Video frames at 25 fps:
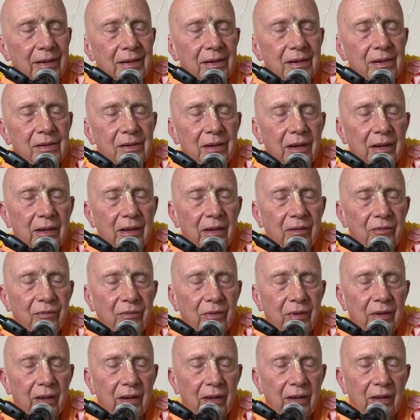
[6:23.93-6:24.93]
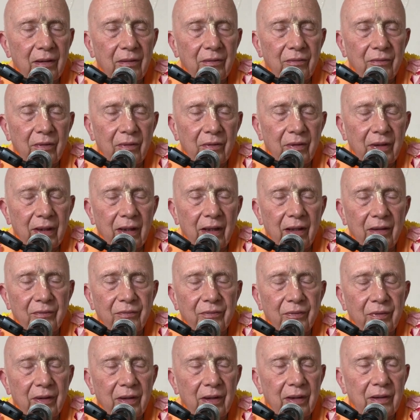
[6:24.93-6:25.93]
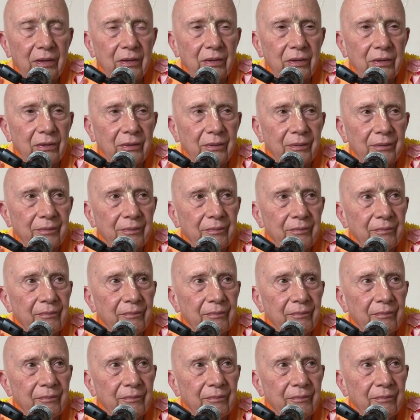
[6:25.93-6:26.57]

significant and very confidential.